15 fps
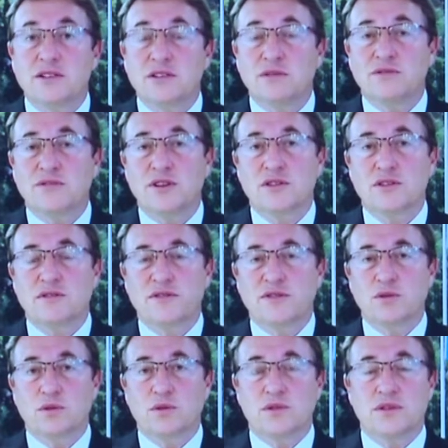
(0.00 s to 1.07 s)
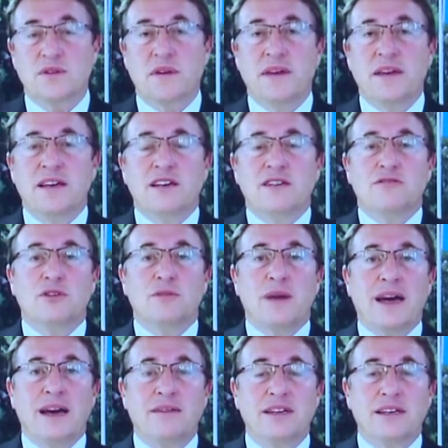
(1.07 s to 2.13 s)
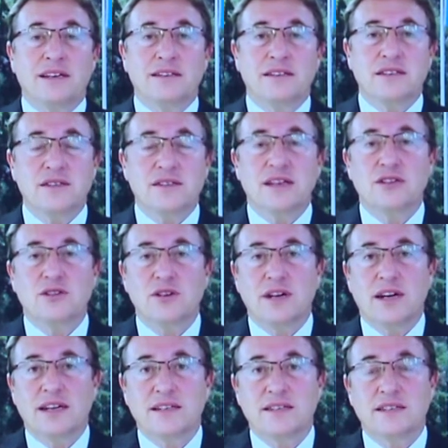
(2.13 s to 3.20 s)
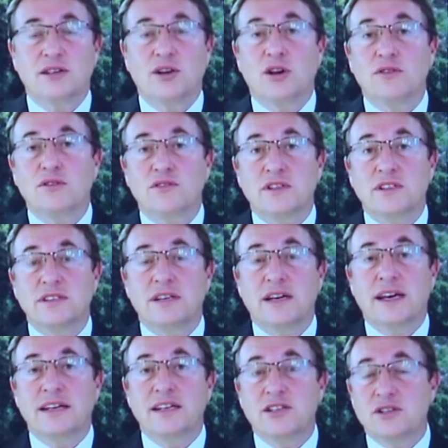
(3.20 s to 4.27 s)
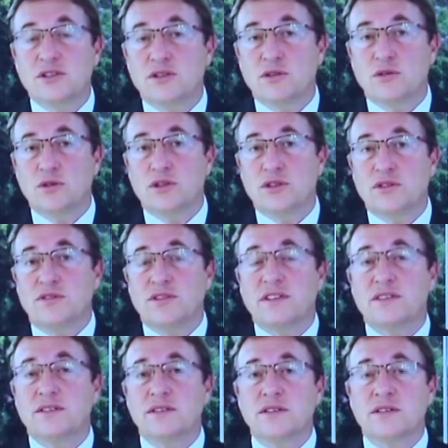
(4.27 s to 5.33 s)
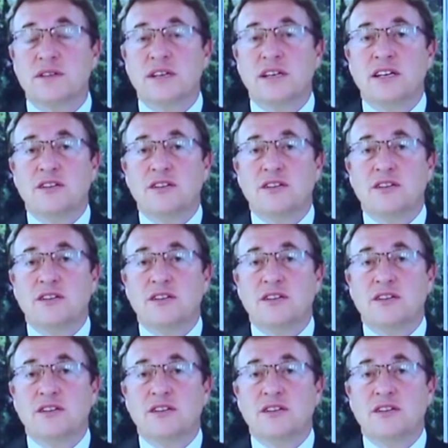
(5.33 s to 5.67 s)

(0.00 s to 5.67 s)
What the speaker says: on fossil fuels, from having decentralized and off-grid energy solutions, for instance,